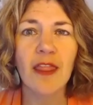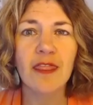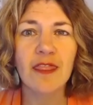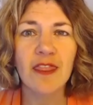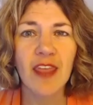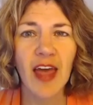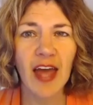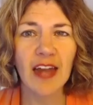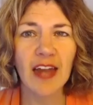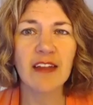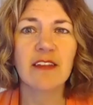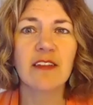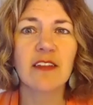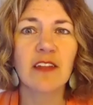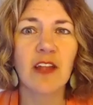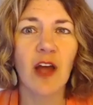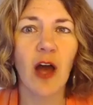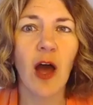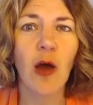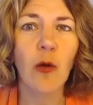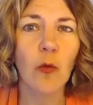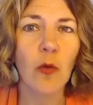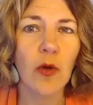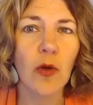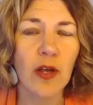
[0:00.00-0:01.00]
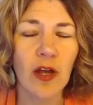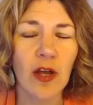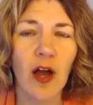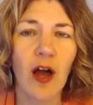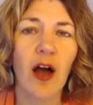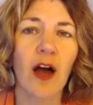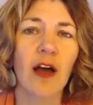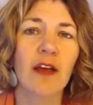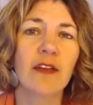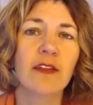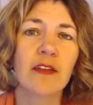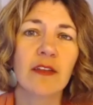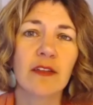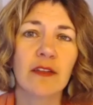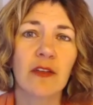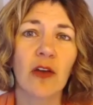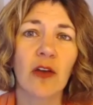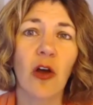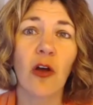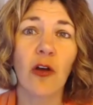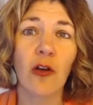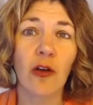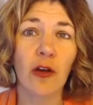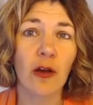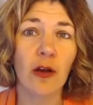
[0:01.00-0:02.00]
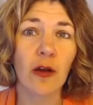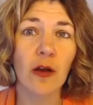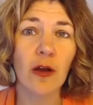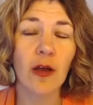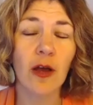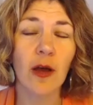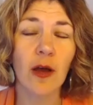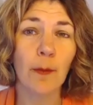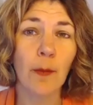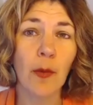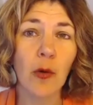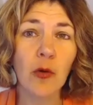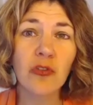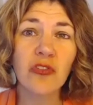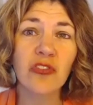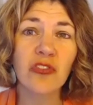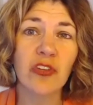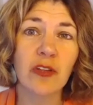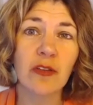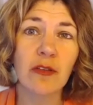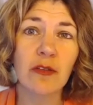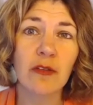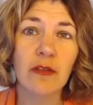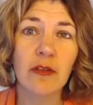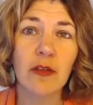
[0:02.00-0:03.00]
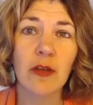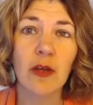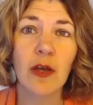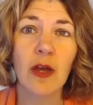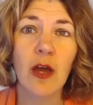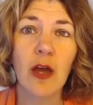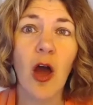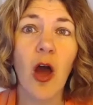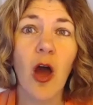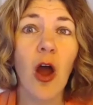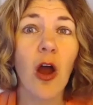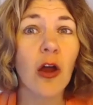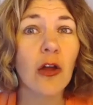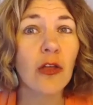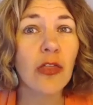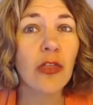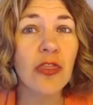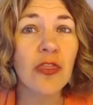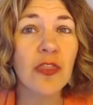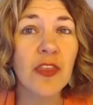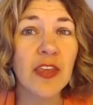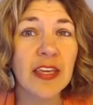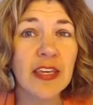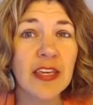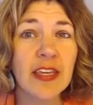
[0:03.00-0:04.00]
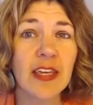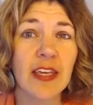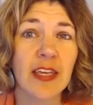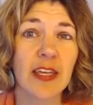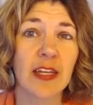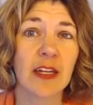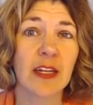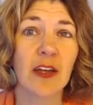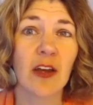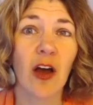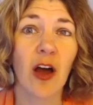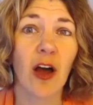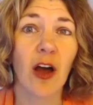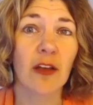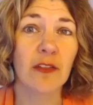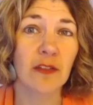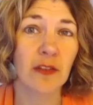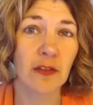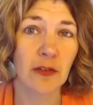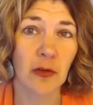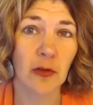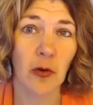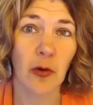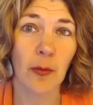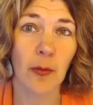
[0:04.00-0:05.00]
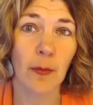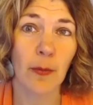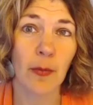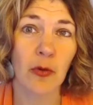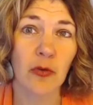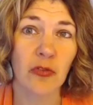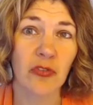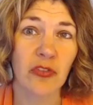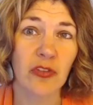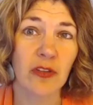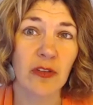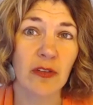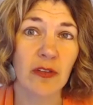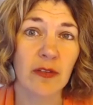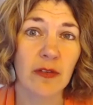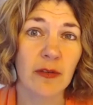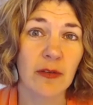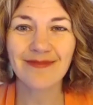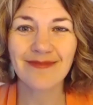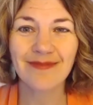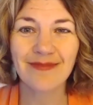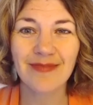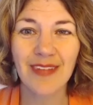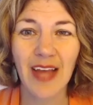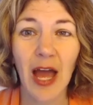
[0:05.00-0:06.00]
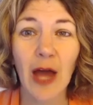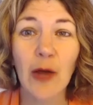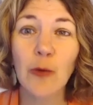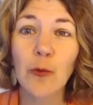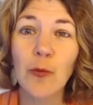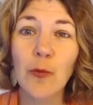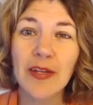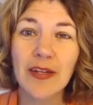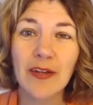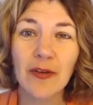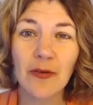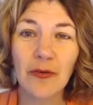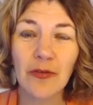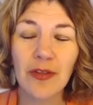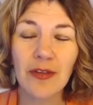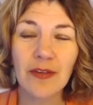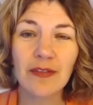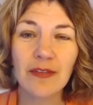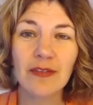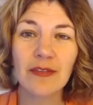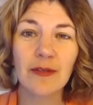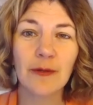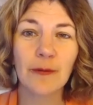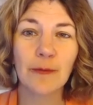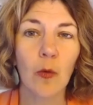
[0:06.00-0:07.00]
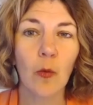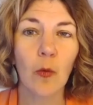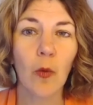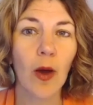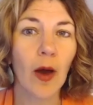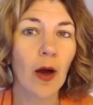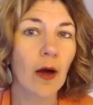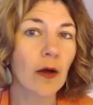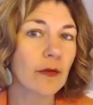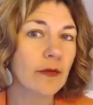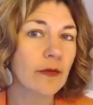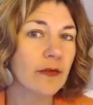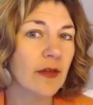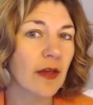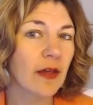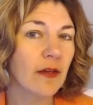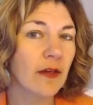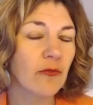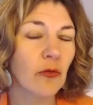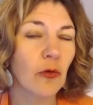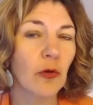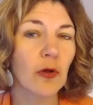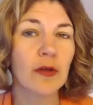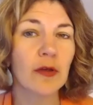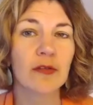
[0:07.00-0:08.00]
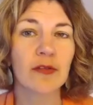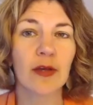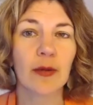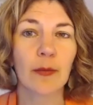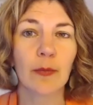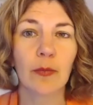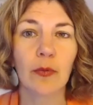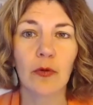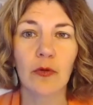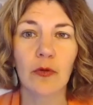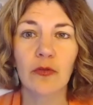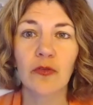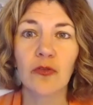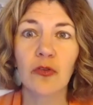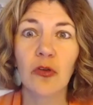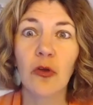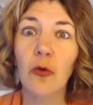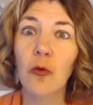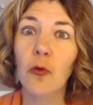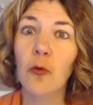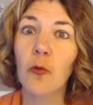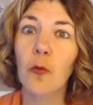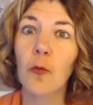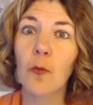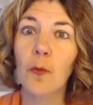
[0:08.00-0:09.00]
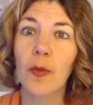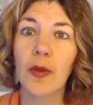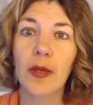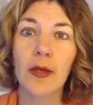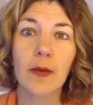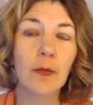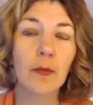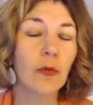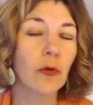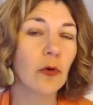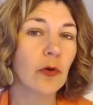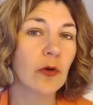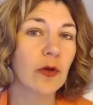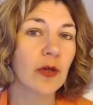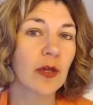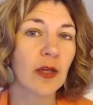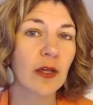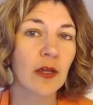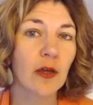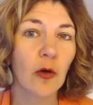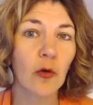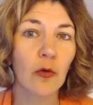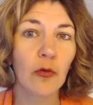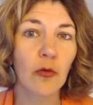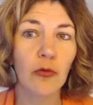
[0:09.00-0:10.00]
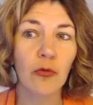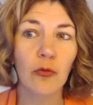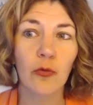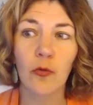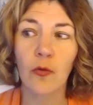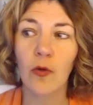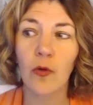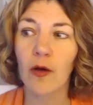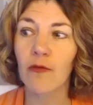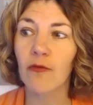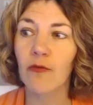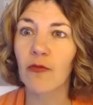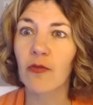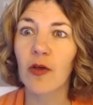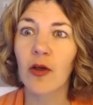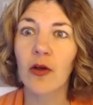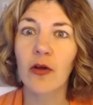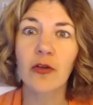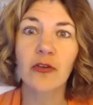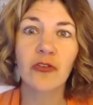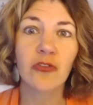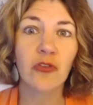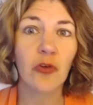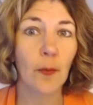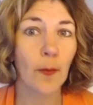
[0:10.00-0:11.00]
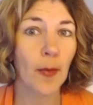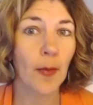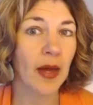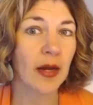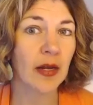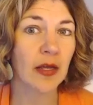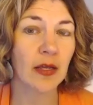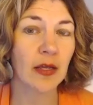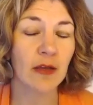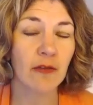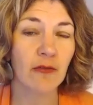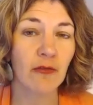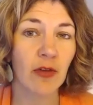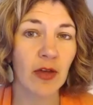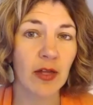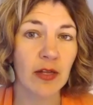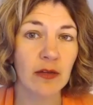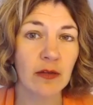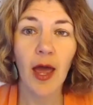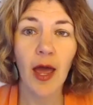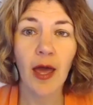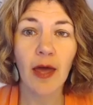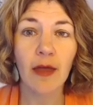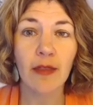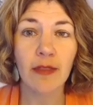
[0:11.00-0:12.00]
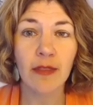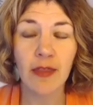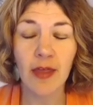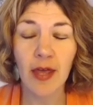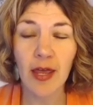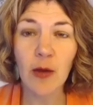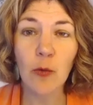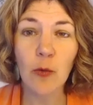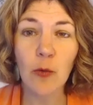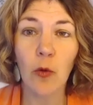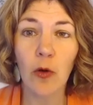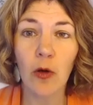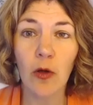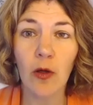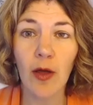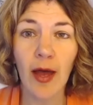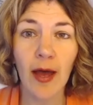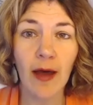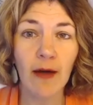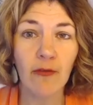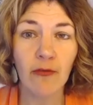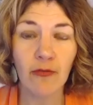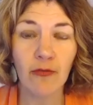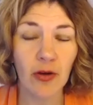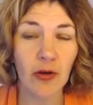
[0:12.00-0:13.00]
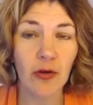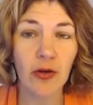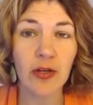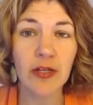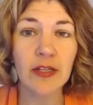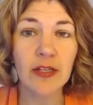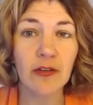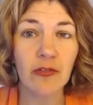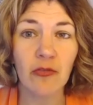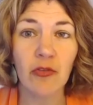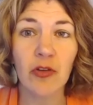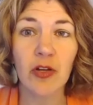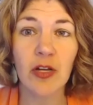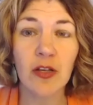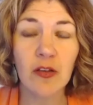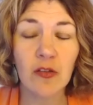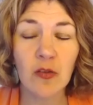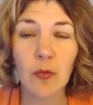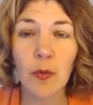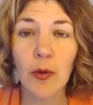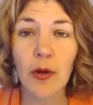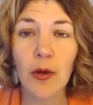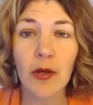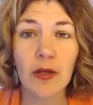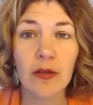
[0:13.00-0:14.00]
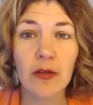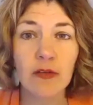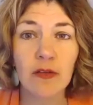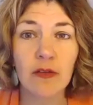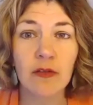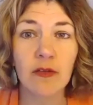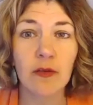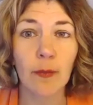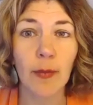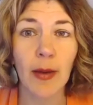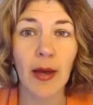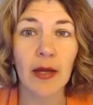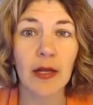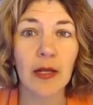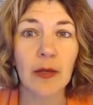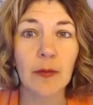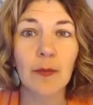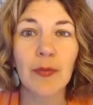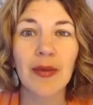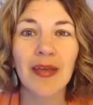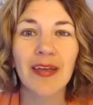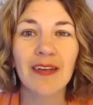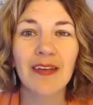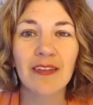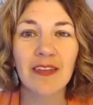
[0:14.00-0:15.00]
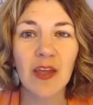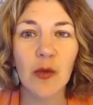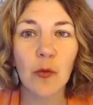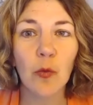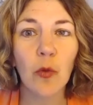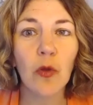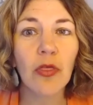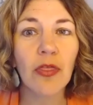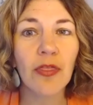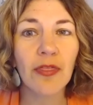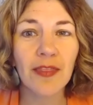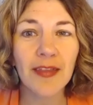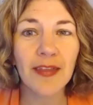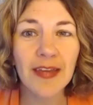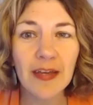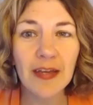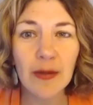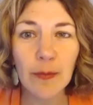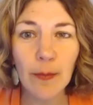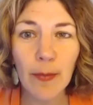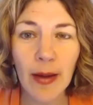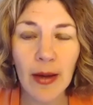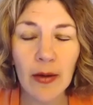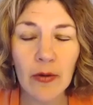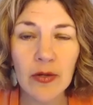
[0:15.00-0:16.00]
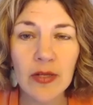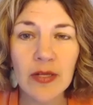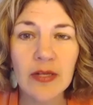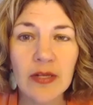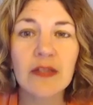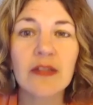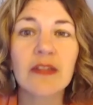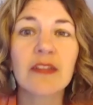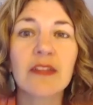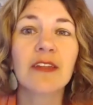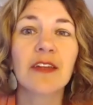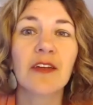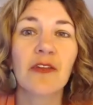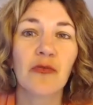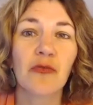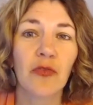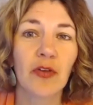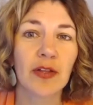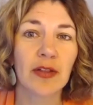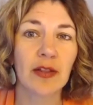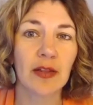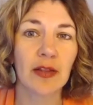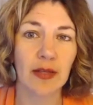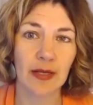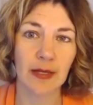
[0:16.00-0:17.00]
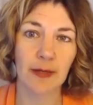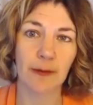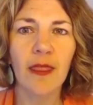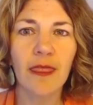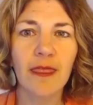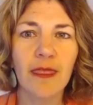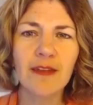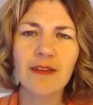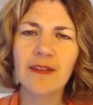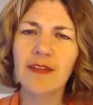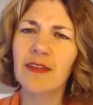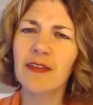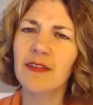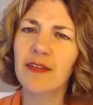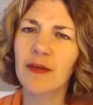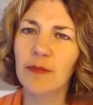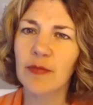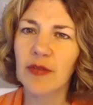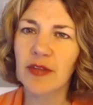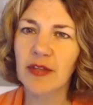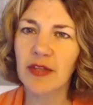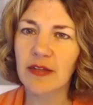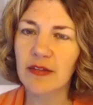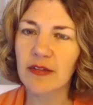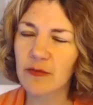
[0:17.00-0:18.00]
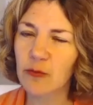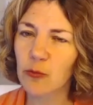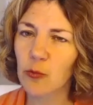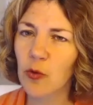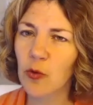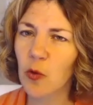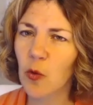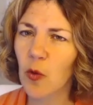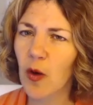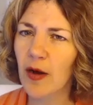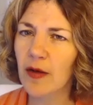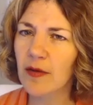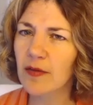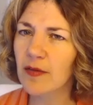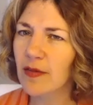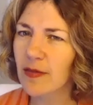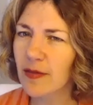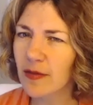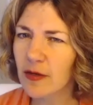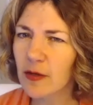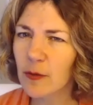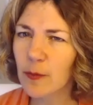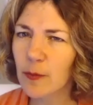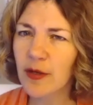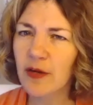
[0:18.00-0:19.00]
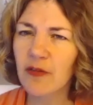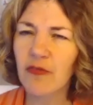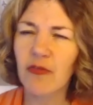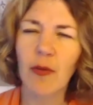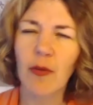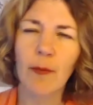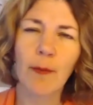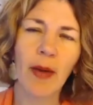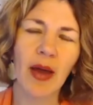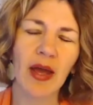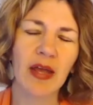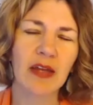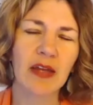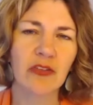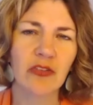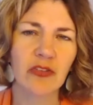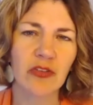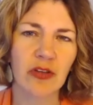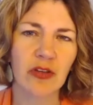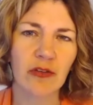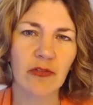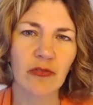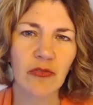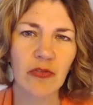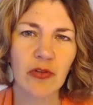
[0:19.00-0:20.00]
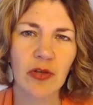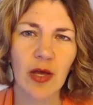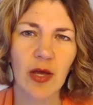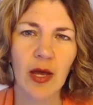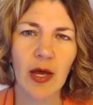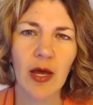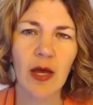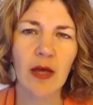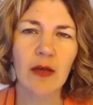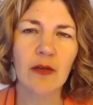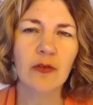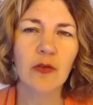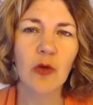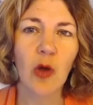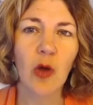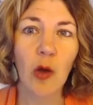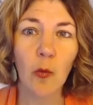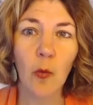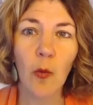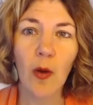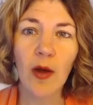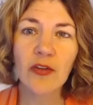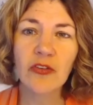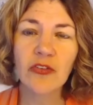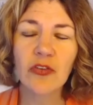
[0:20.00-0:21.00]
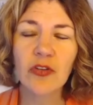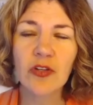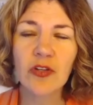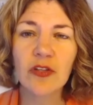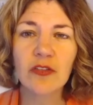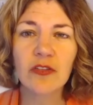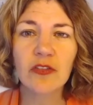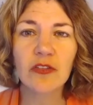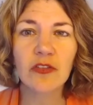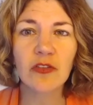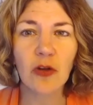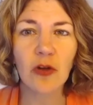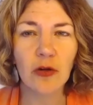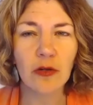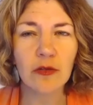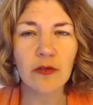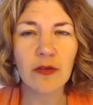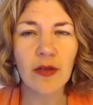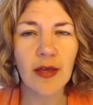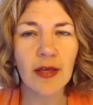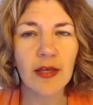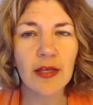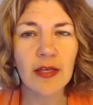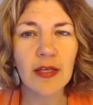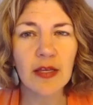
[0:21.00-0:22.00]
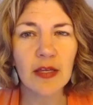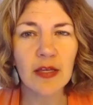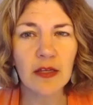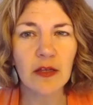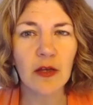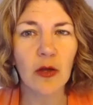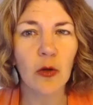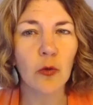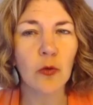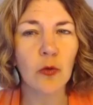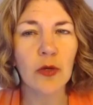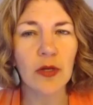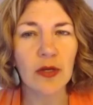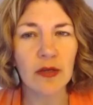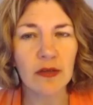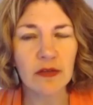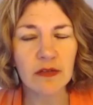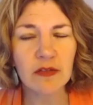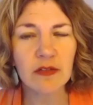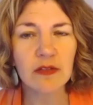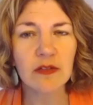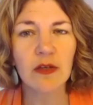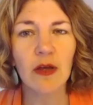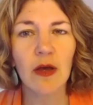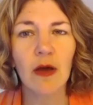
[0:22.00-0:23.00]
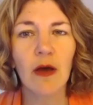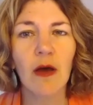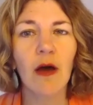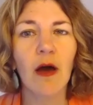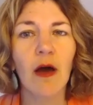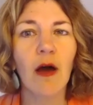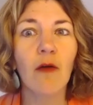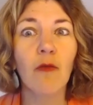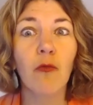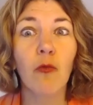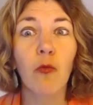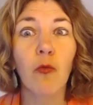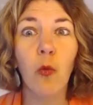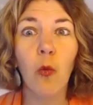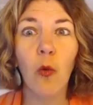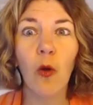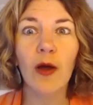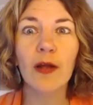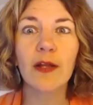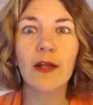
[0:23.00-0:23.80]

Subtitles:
That is not what causes our emotions. Our thinking causes our emotions. How do we know this? Well, take, for example, two people can go through a very traumatic event, and they will have very different experiences about it because they will think about it differently. This is something that requires a little bit of a mind shift. So I want you to start taking notice of what